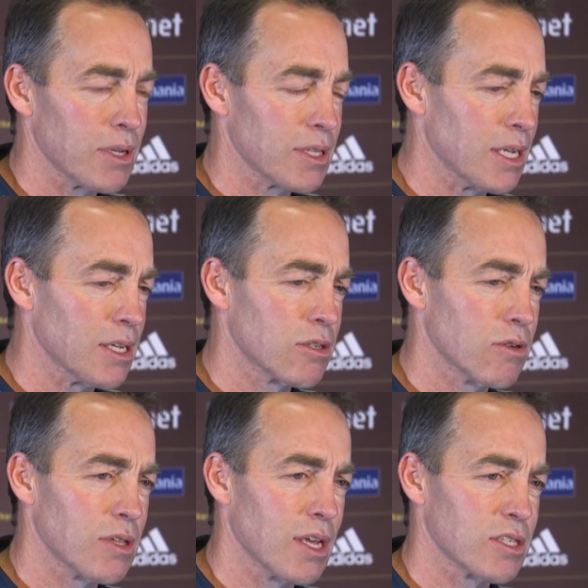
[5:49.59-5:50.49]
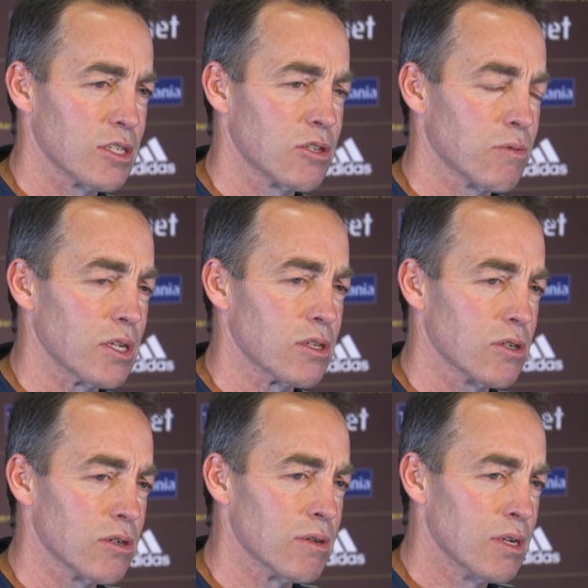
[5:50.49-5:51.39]
at the end of
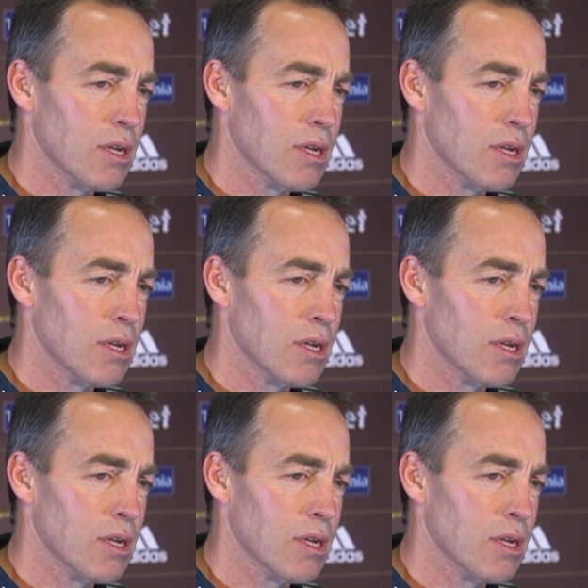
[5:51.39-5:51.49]
2022.